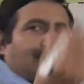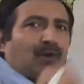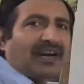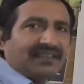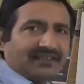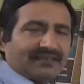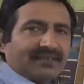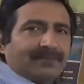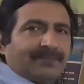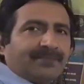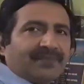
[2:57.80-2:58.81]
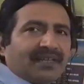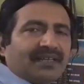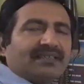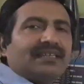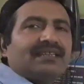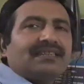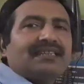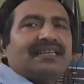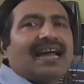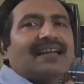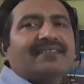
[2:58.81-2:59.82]
points, then
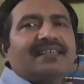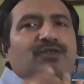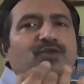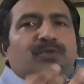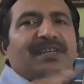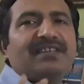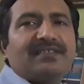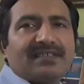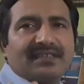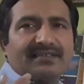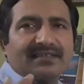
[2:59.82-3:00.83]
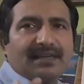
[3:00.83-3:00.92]
they are said to be in series